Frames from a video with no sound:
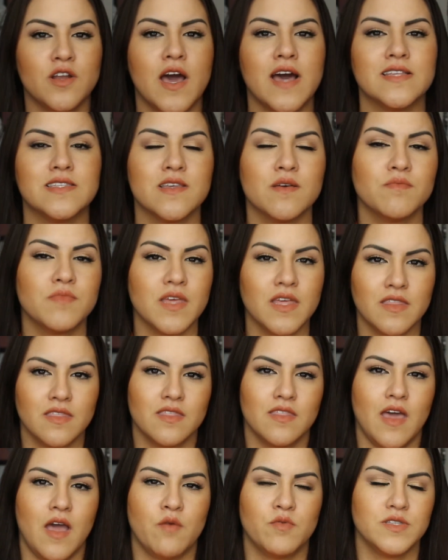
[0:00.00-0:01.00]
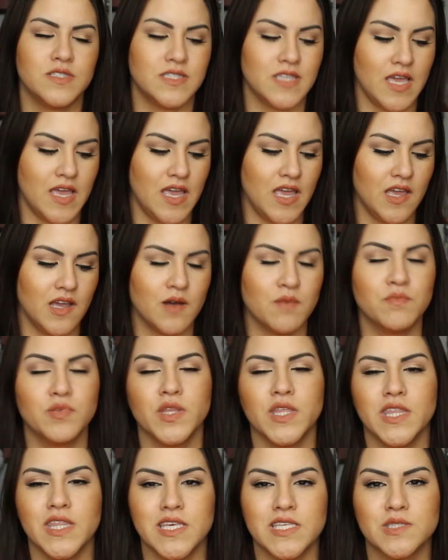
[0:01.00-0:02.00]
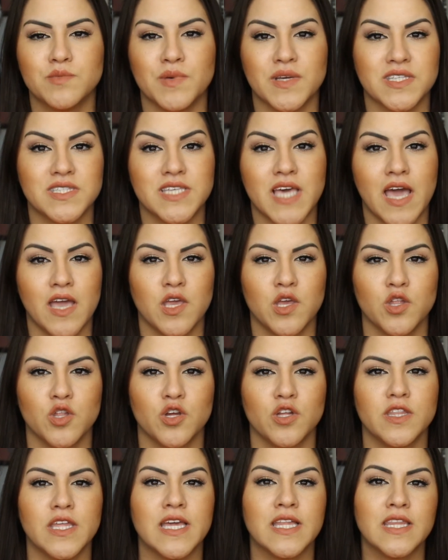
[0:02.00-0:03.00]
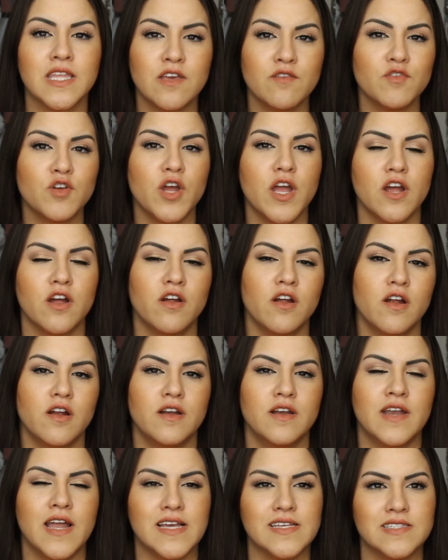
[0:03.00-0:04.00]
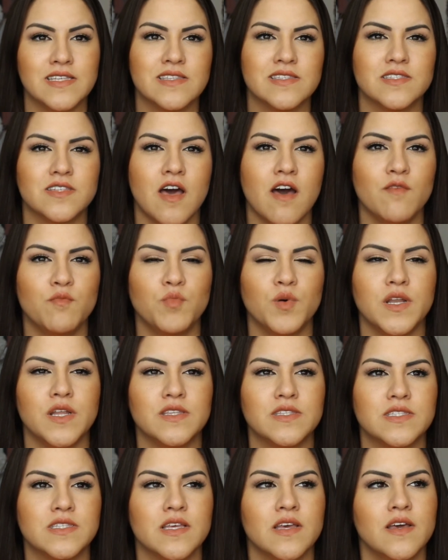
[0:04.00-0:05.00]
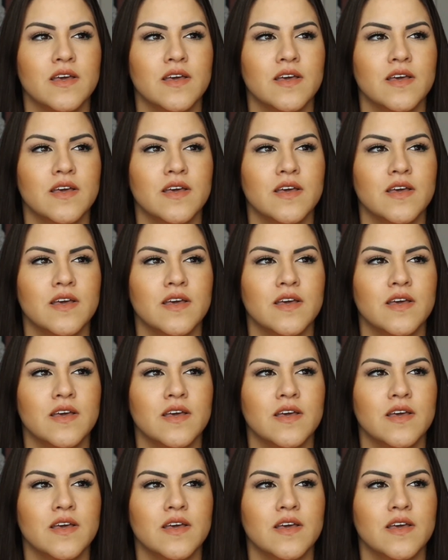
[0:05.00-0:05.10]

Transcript: not something I would say completely spectacular they leave your hair nice and soft but it's